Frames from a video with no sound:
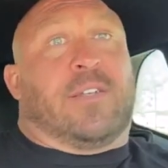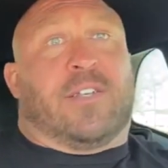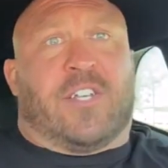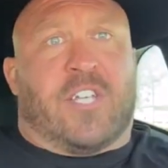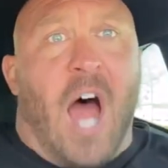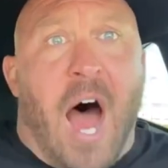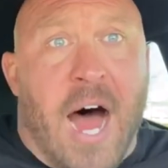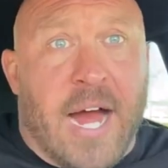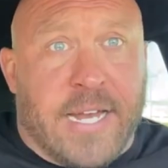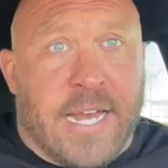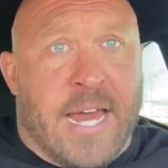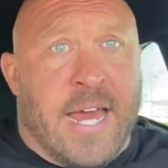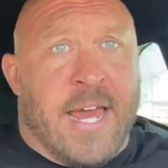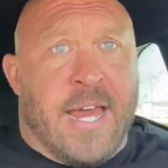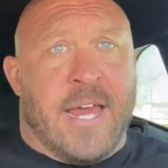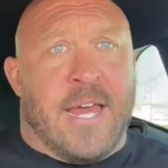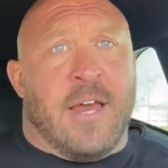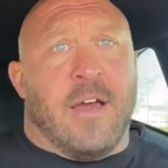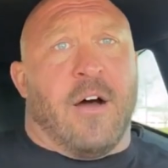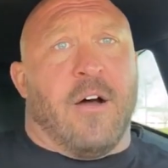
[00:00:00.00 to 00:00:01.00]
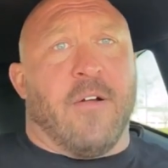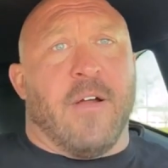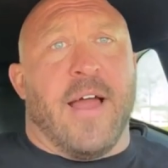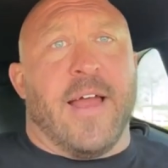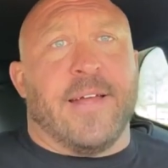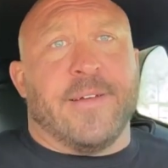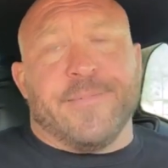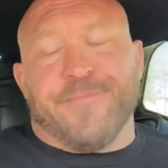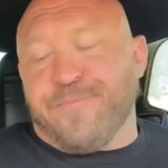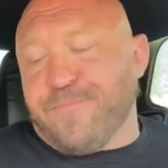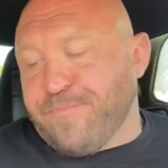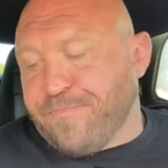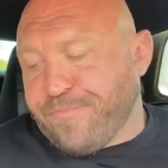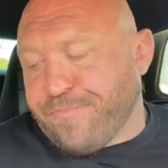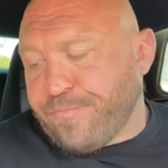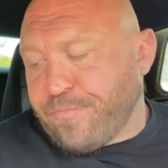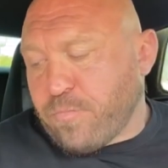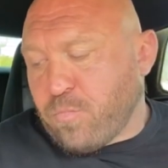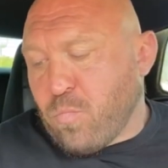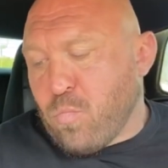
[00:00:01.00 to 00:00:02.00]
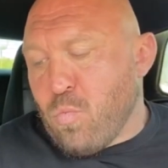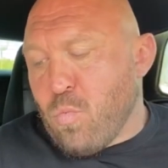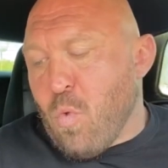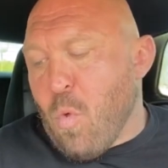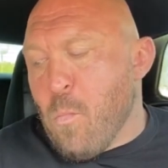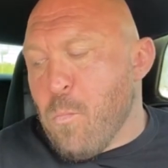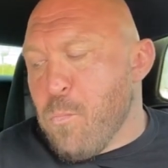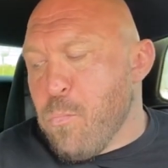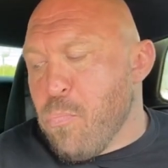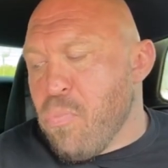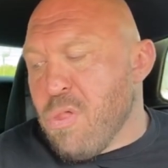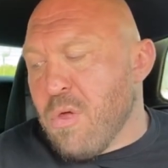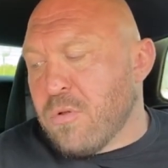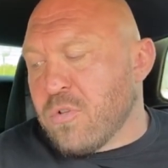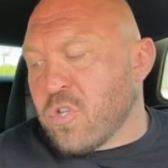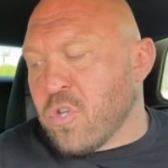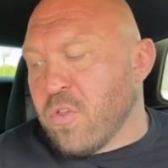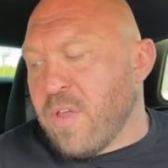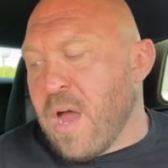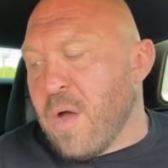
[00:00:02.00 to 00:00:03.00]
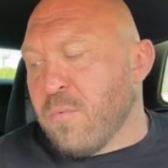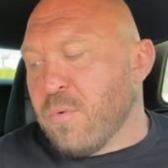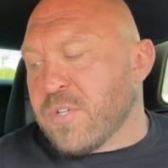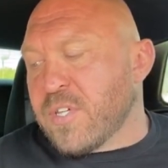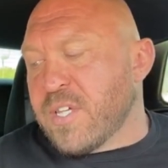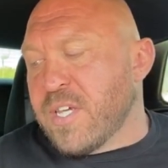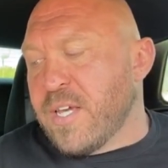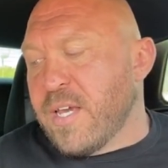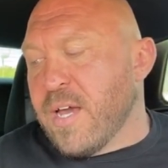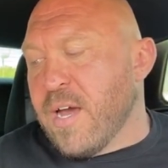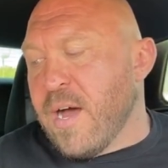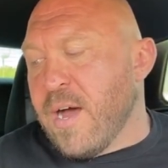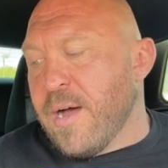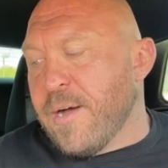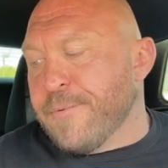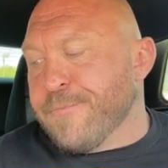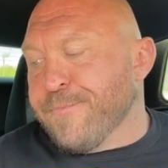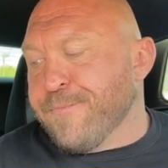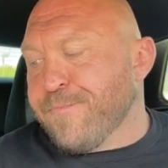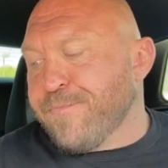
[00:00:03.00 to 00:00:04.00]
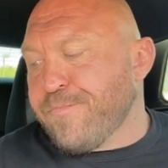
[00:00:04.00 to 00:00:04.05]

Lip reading: Done. All right. So that was the